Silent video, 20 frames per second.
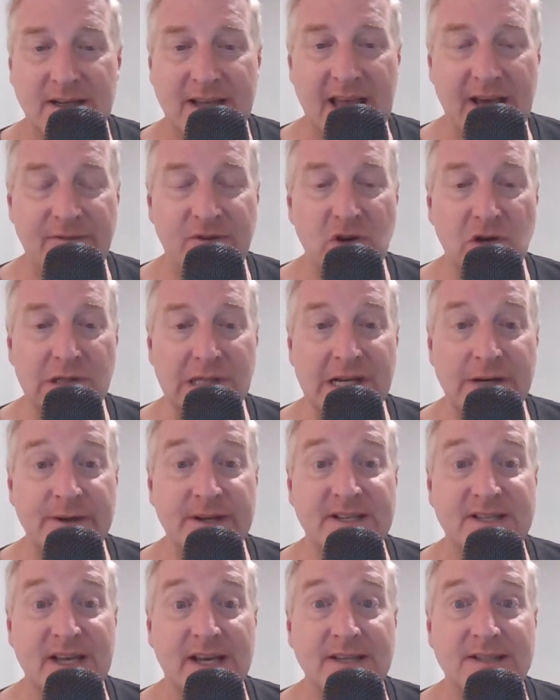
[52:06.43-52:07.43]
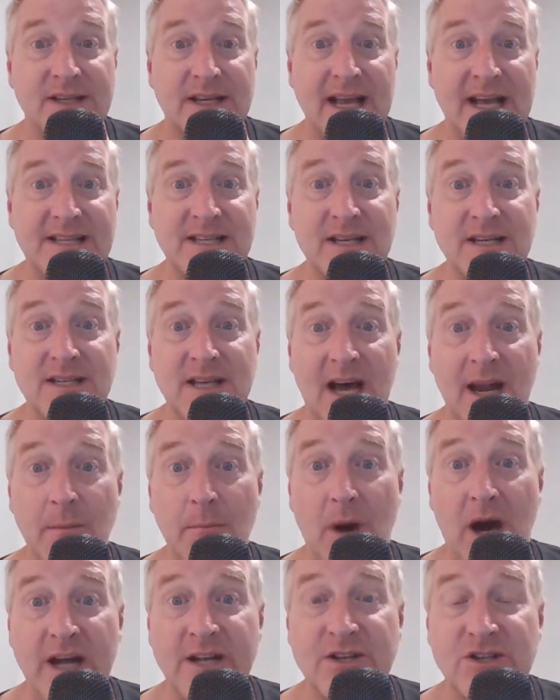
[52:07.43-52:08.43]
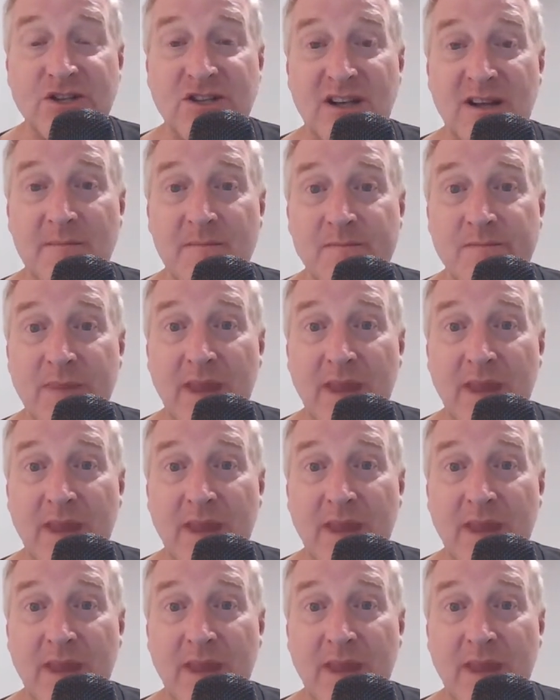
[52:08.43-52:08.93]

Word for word: Kevin O'Leary says. It hasn't done much